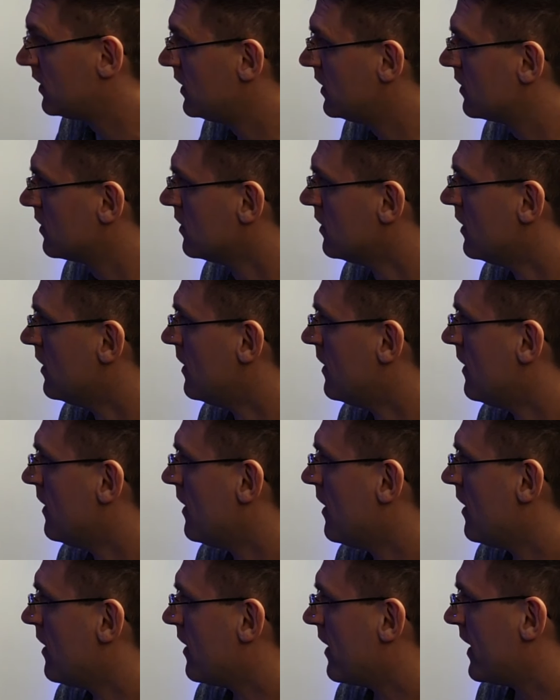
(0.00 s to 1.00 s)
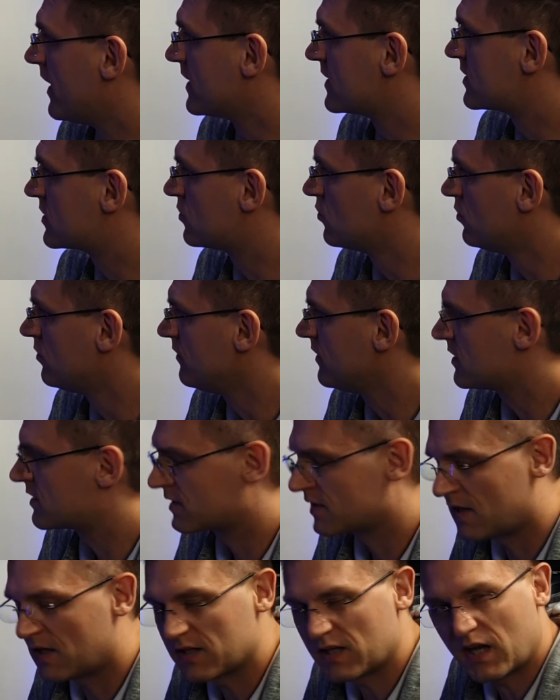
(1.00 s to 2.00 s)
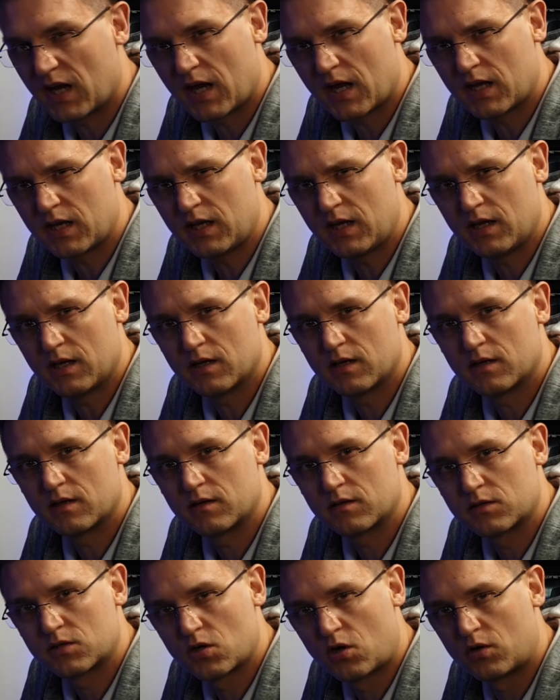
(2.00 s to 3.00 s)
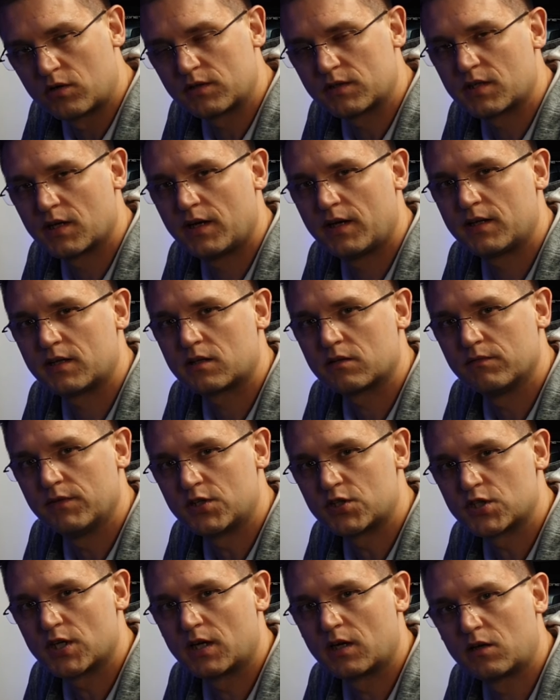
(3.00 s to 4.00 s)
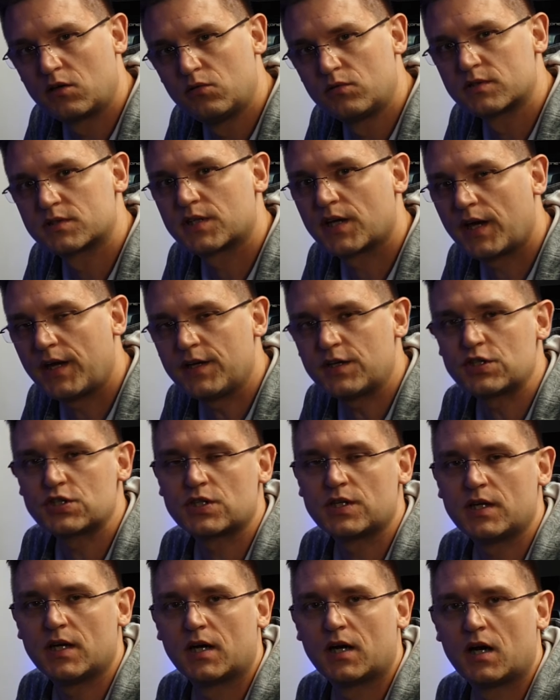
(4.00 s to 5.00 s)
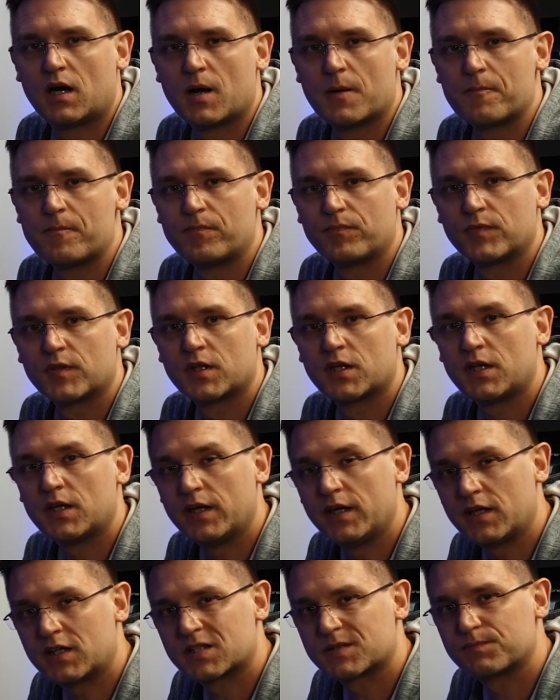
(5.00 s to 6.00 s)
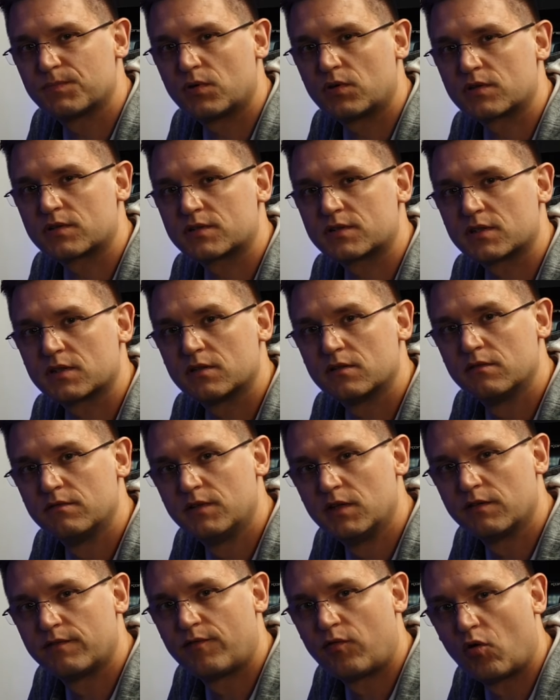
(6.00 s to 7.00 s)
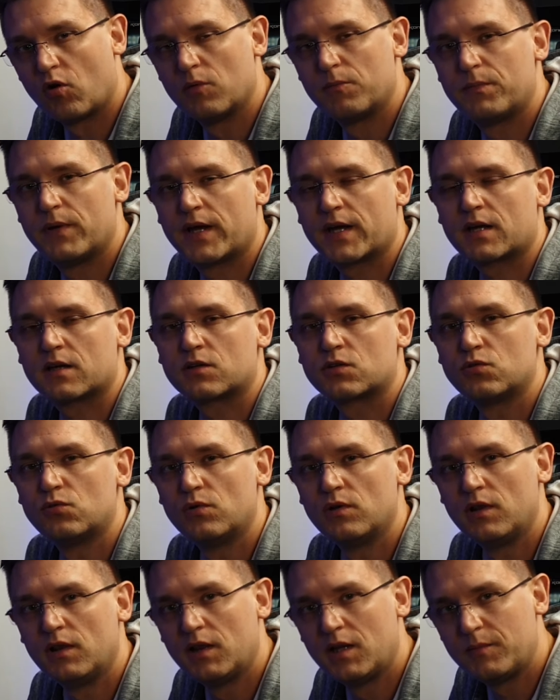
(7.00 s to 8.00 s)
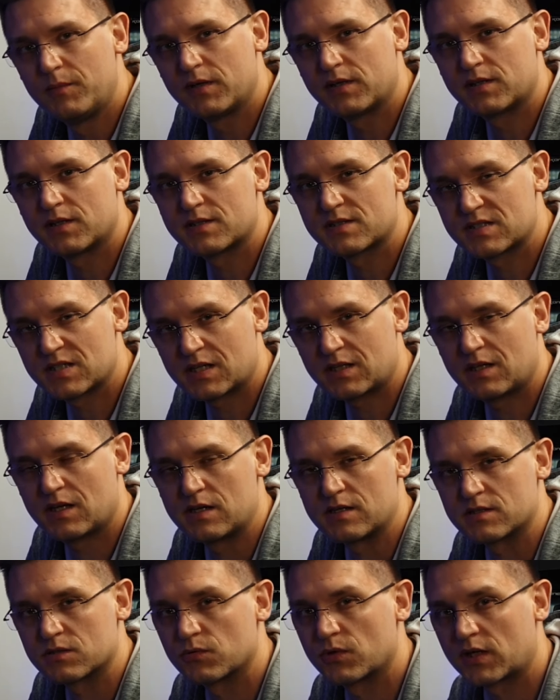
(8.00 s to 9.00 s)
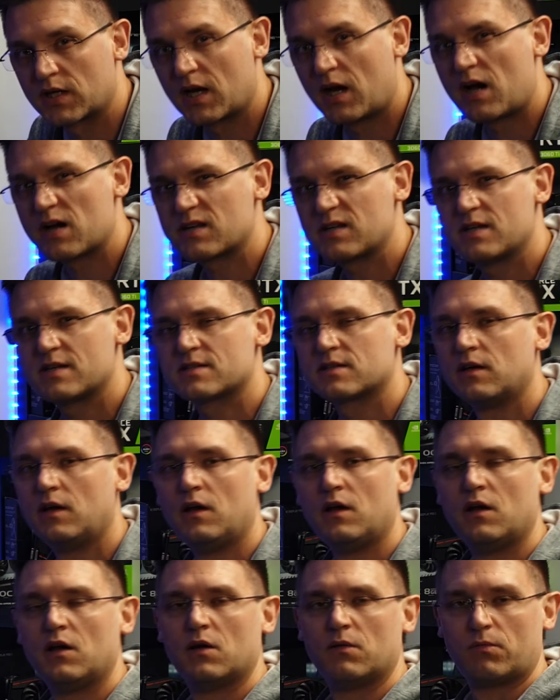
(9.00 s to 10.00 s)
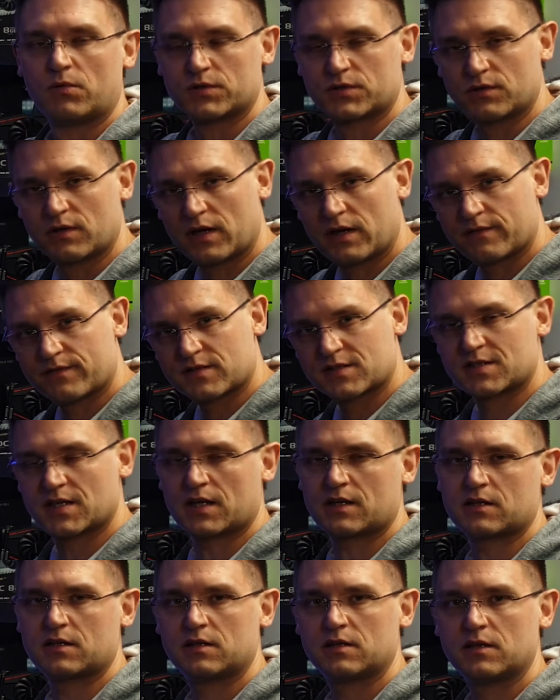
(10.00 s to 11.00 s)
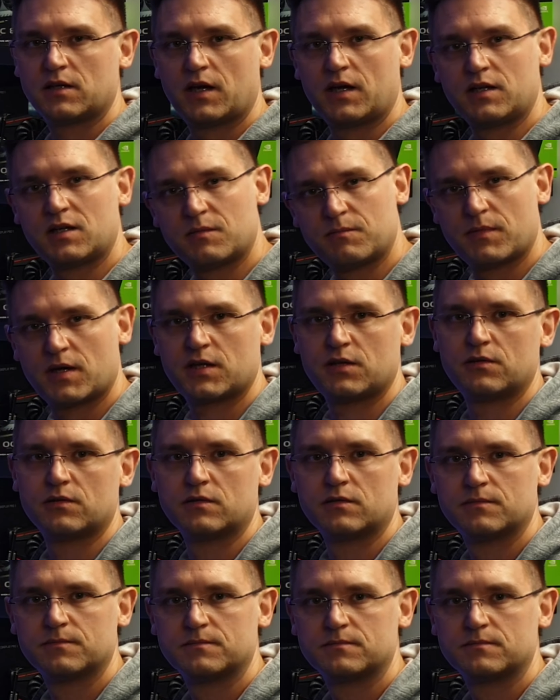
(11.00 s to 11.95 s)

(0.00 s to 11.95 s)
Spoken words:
here, as soon we start any content which includes HDR, the Xbox will fall back to limited settings, regardless what you have set in the menu.